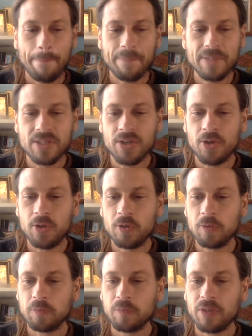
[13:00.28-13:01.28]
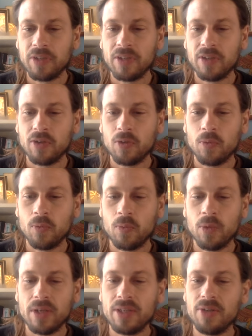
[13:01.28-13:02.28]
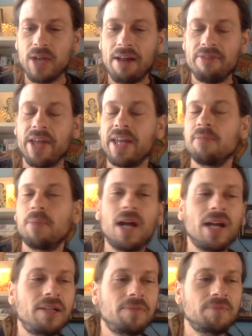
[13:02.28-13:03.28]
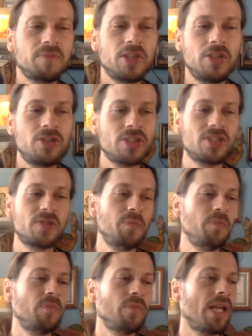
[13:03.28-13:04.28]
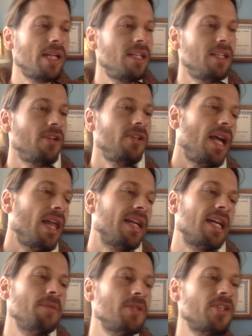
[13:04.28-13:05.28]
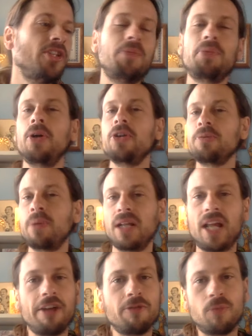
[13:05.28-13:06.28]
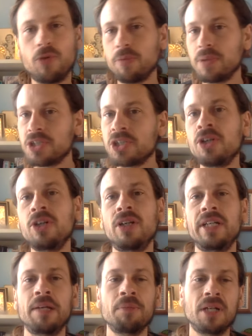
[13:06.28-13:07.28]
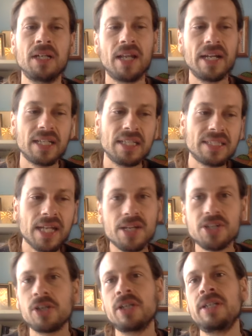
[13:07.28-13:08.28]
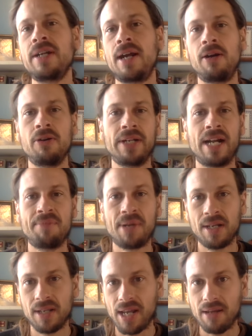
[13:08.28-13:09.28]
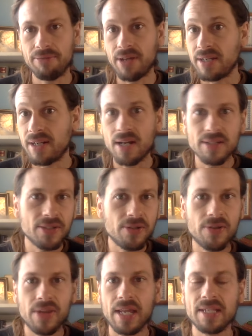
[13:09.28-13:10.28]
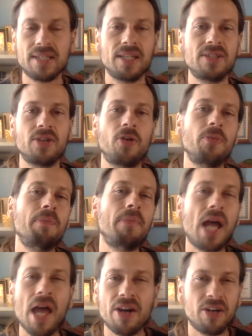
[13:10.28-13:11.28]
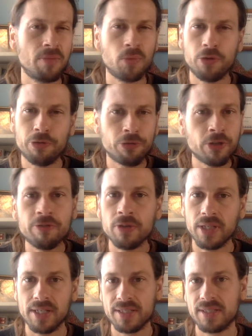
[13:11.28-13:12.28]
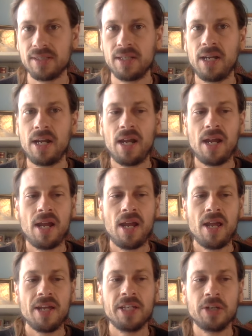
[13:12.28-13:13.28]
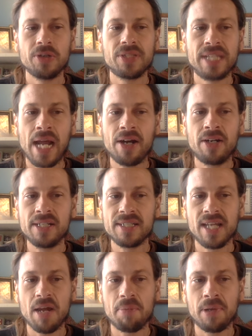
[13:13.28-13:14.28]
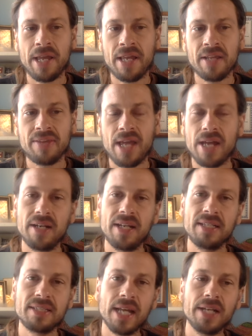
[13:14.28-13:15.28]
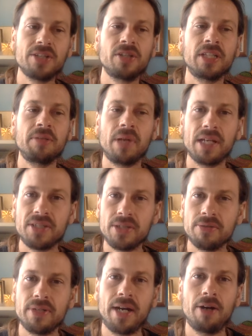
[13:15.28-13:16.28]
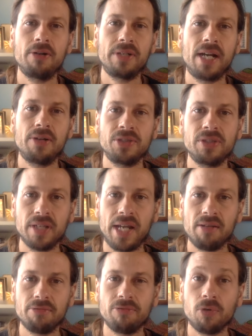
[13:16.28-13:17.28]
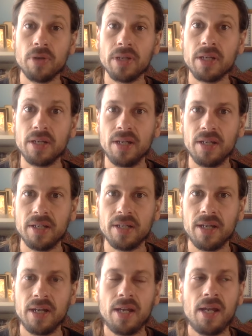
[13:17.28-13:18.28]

So when you have that in mind, you just, like, you know, like, I'm just going to approach my life more maturely. I'm going to, like, intentionally narrow down my life and not do things that don't matter and more frivolous. You know, Saturn is that planet that intentionally makes you narrow down your life for the good.